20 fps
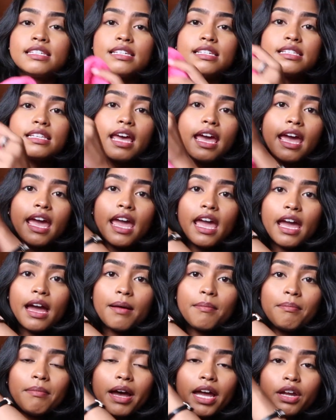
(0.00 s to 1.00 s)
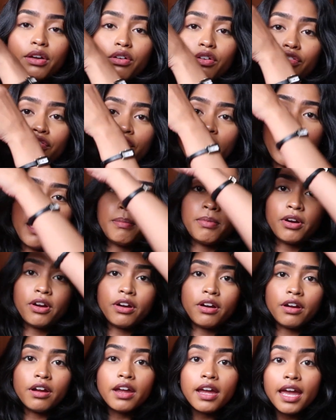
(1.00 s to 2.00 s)
is a
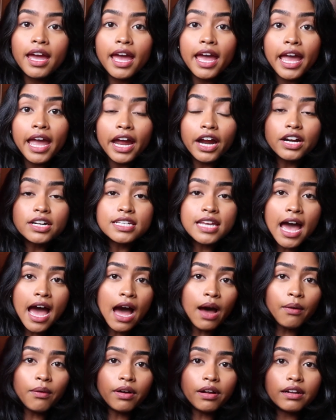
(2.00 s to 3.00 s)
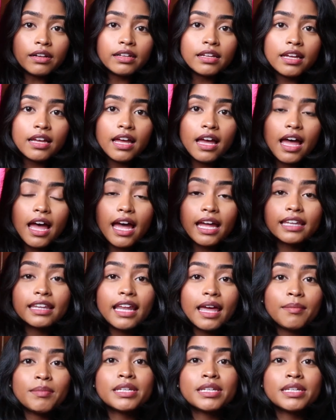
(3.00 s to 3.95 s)
microfiber hair towel. And let